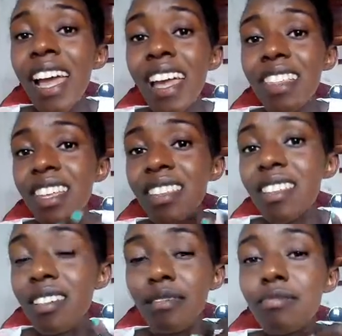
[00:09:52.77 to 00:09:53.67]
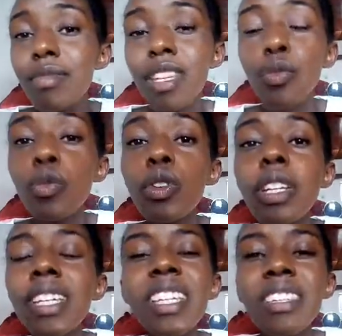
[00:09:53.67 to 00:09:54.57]
and then
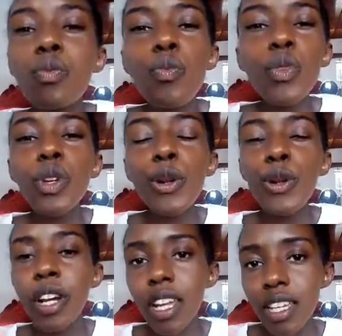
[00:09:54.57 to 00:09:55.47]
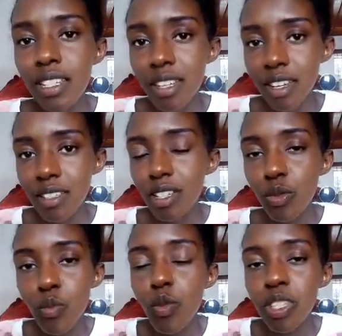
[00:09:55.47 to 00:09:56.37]
it just won't look like it
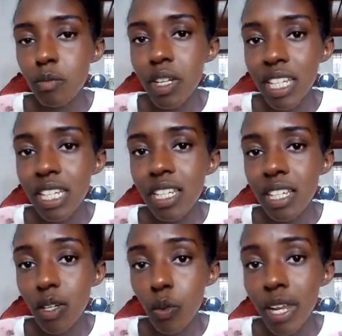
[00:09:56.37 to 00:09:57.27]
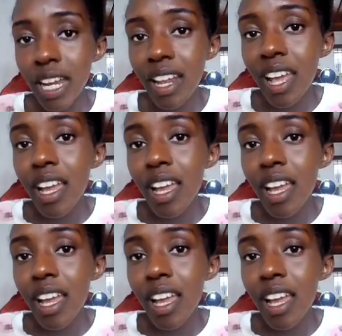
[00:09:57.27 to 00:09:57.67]
was blended in well.